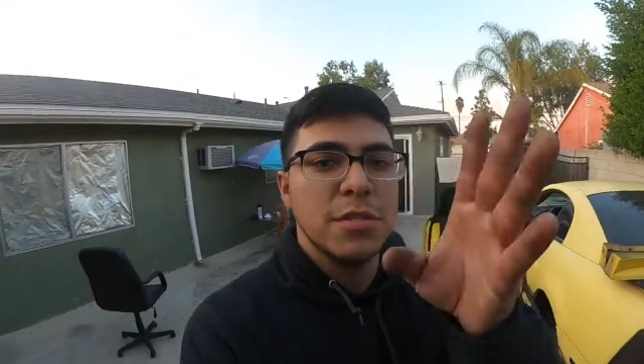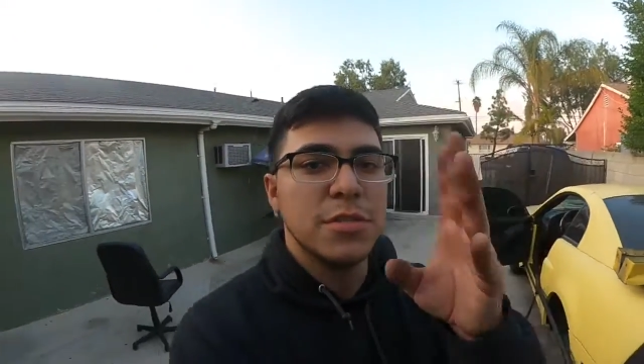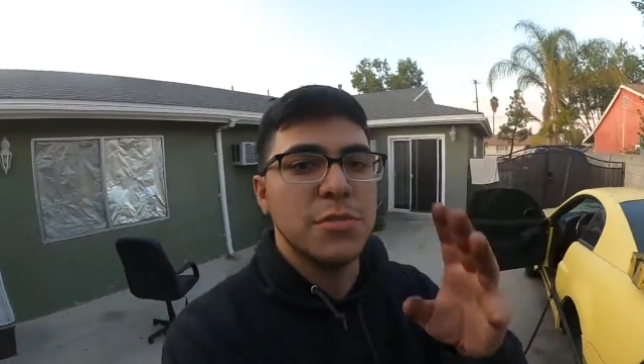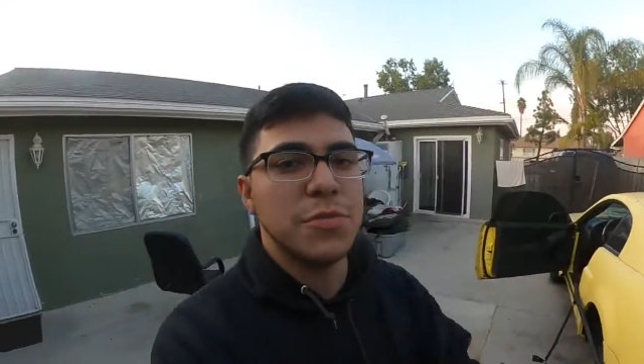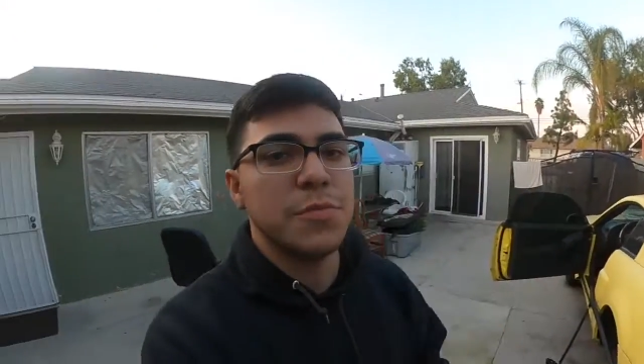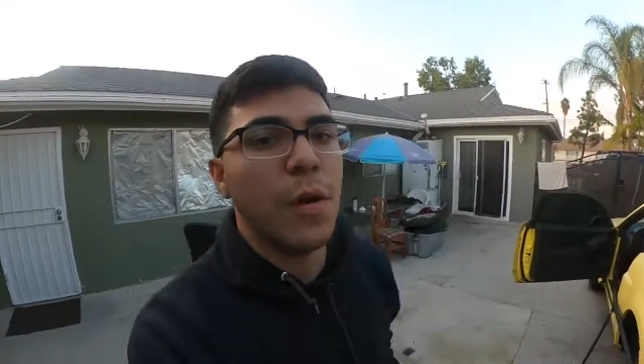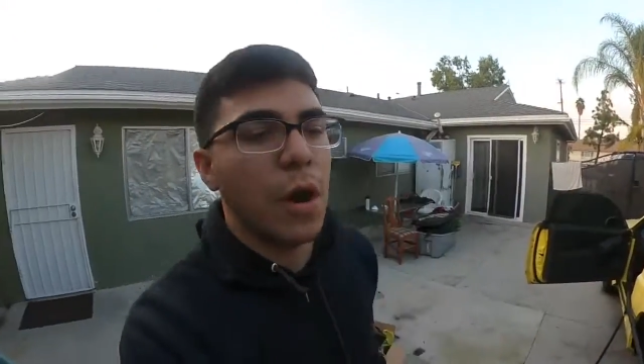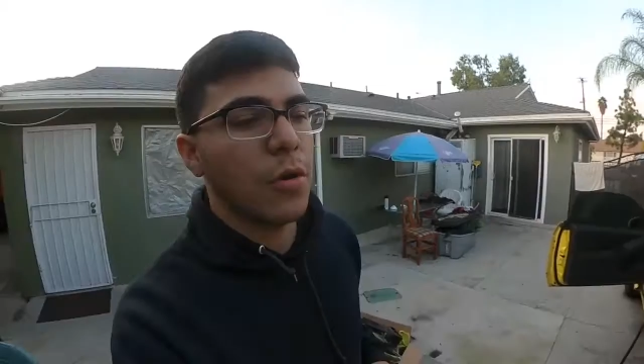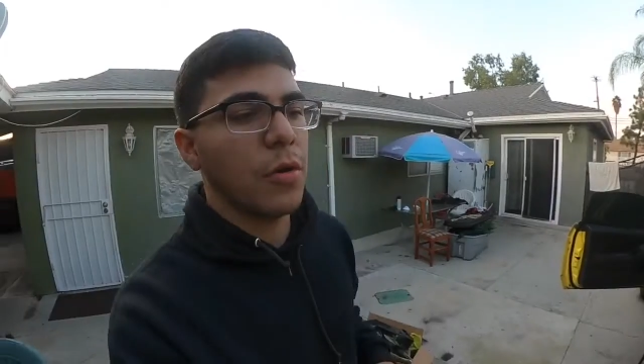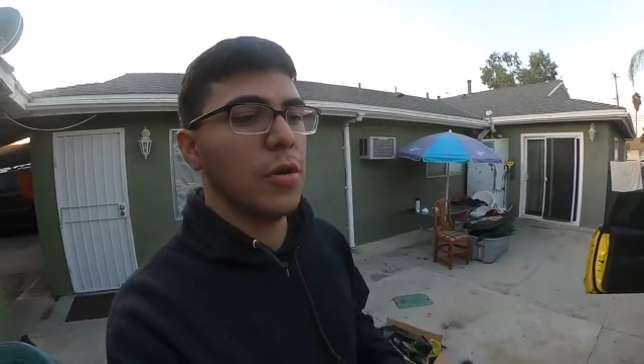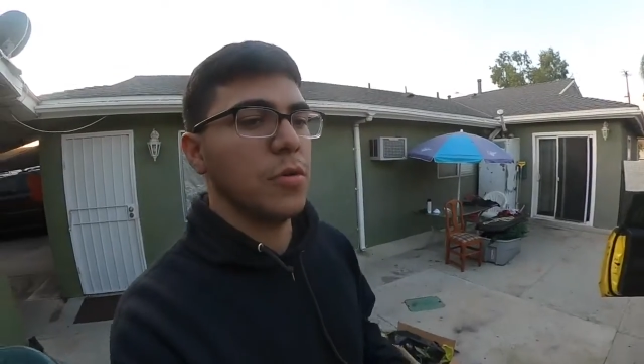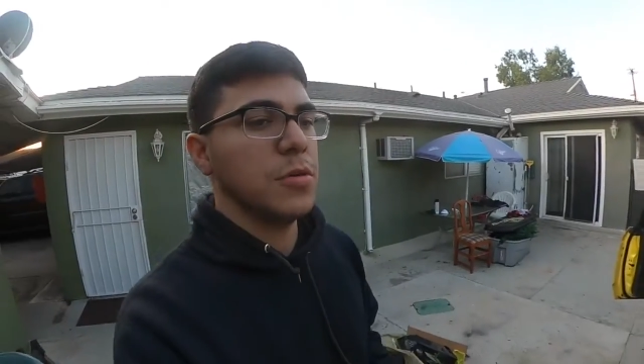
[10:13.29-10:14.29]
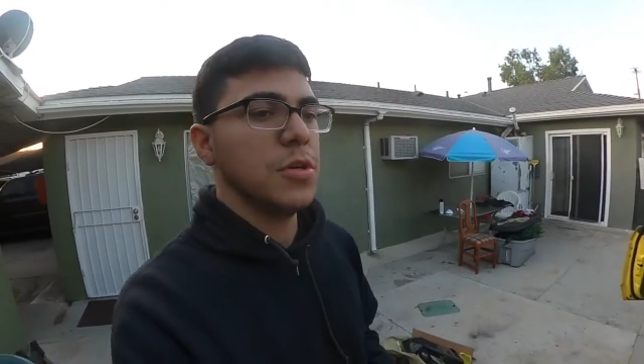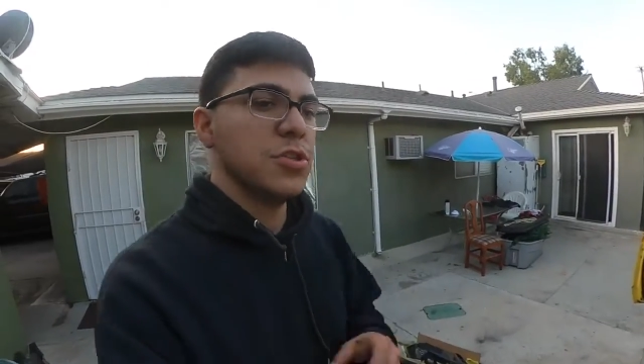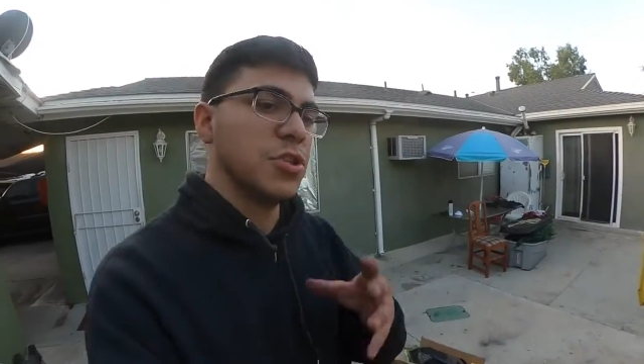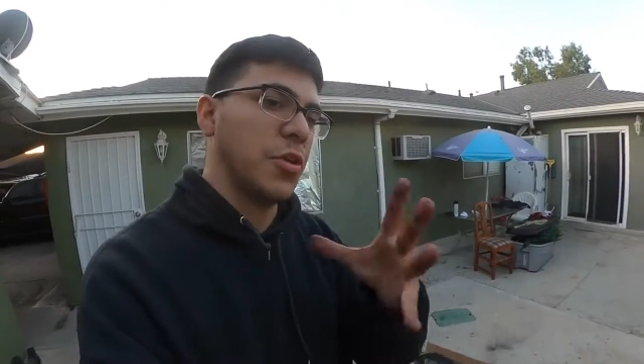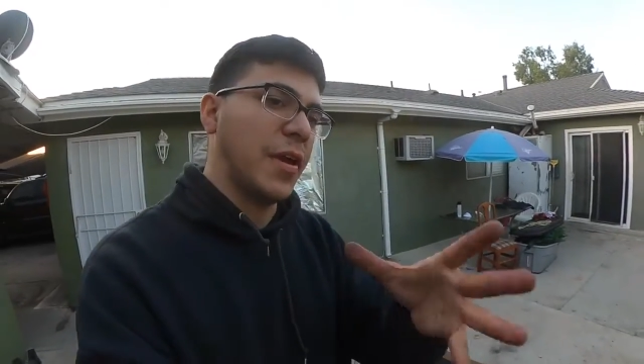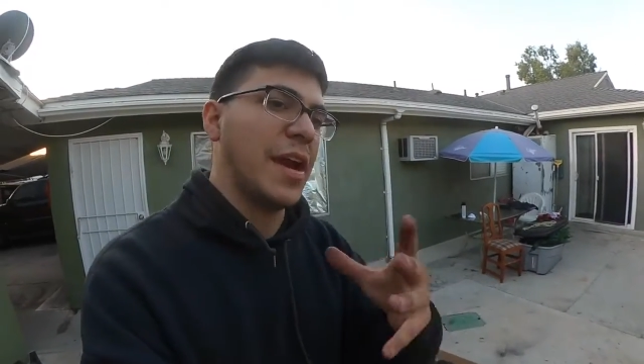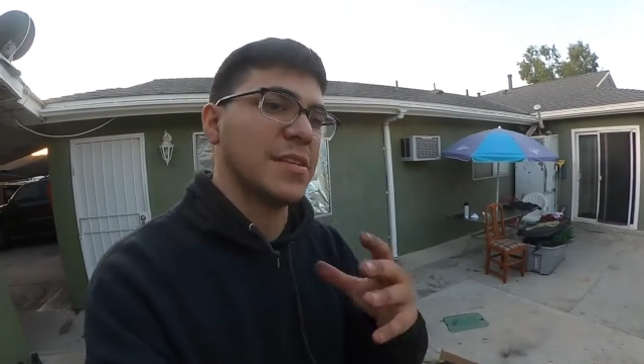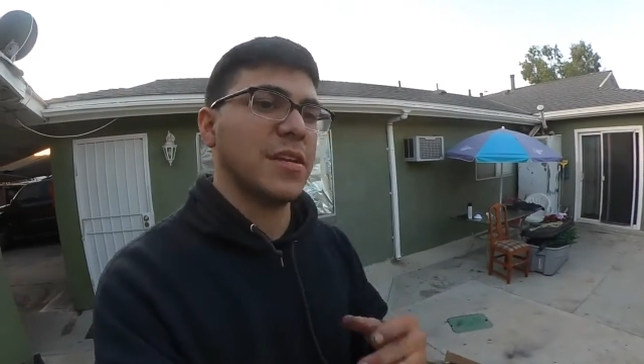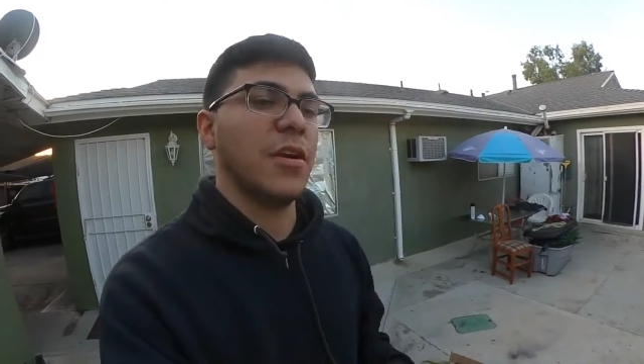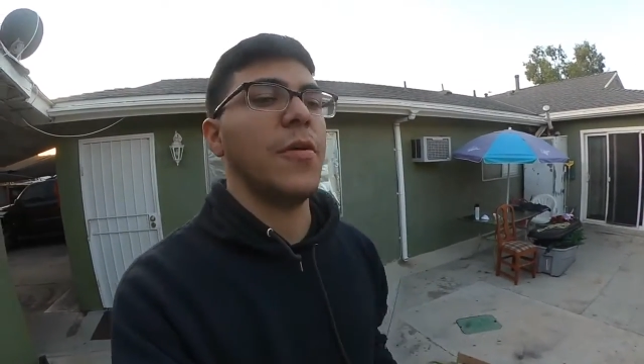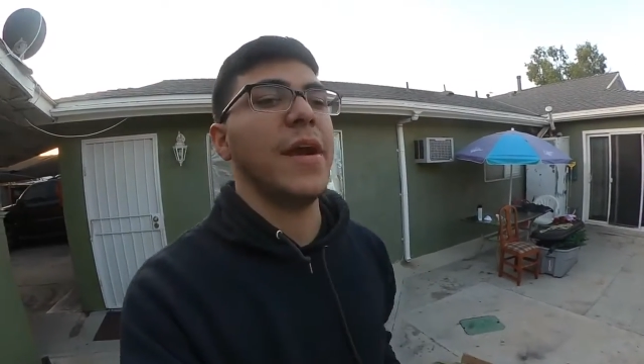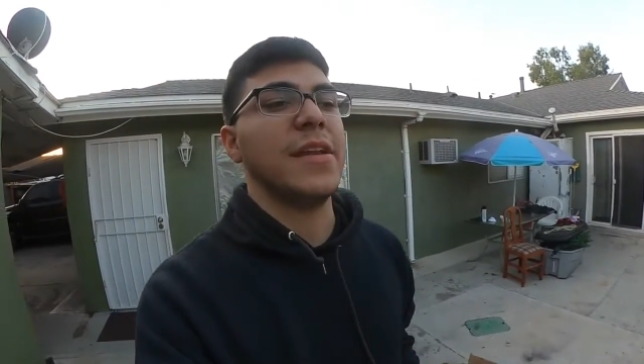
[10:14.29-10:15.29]
to tomorrow so you guys can
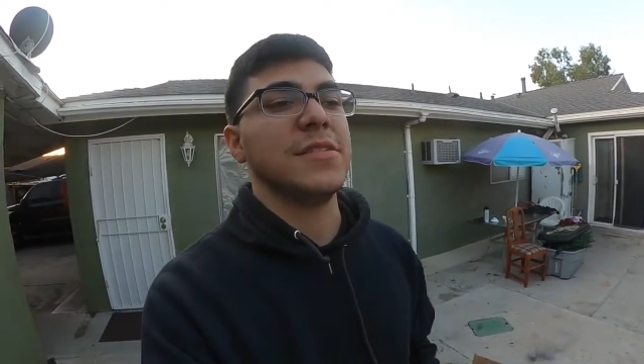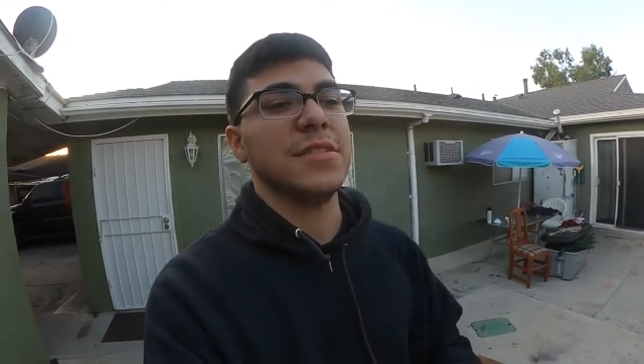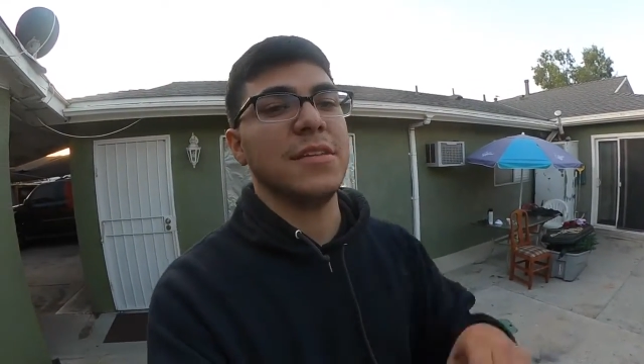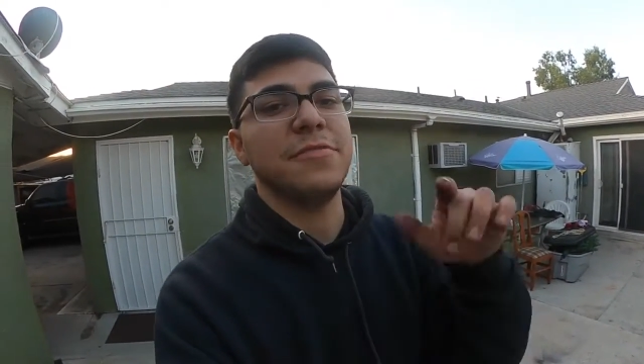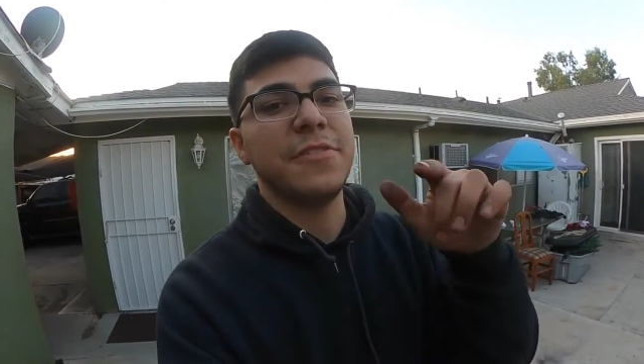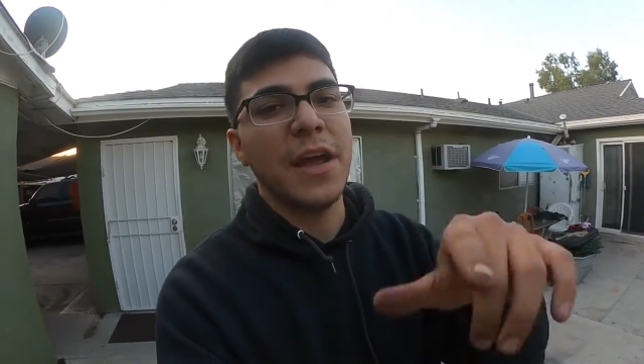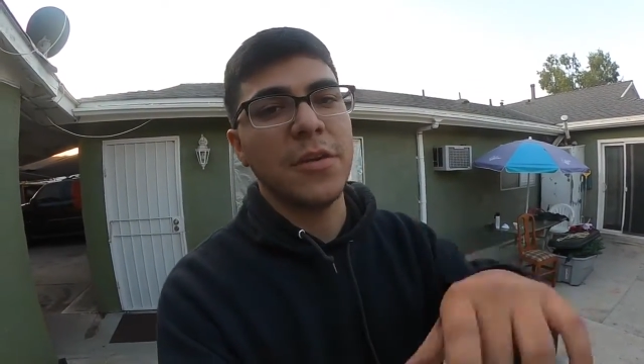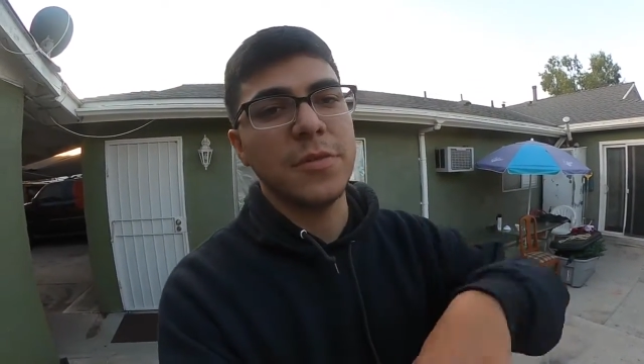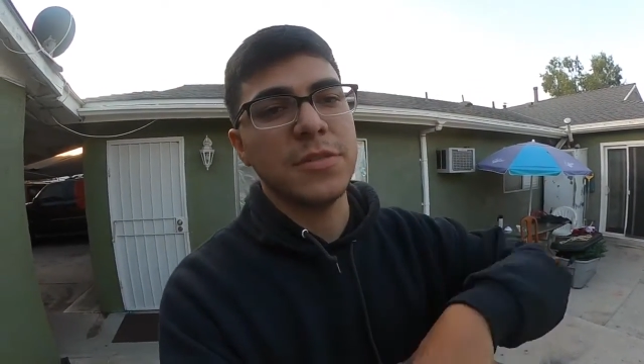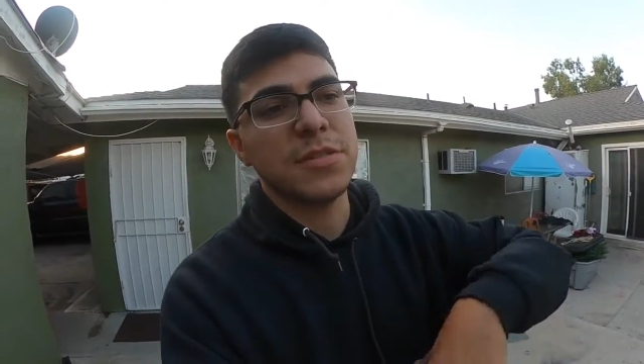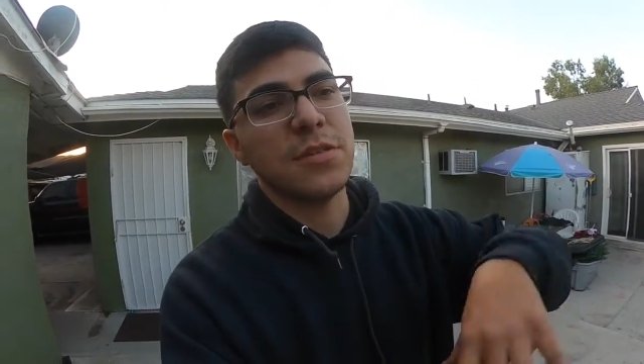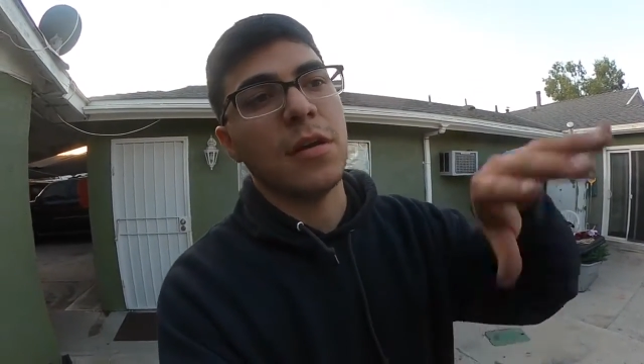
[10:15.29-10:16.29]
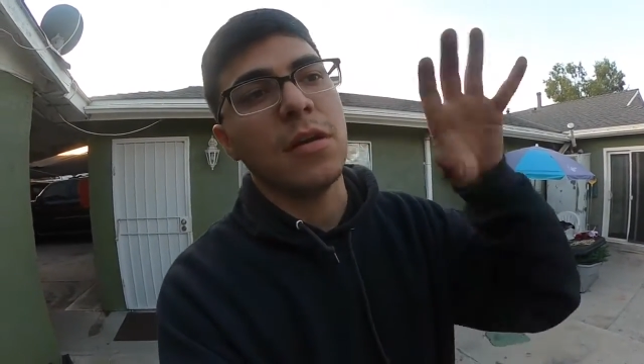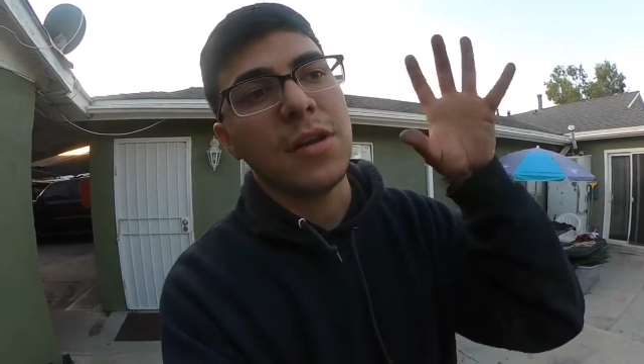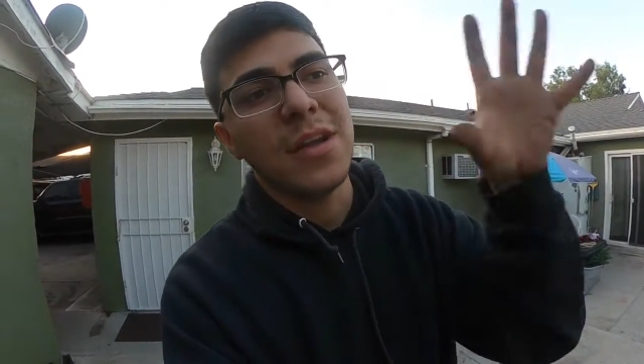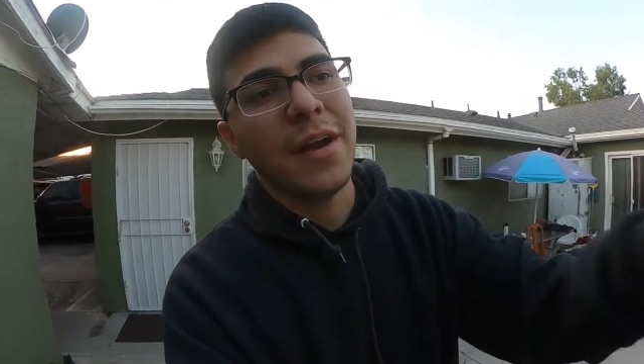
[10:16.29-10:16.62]
go ahead and see the final install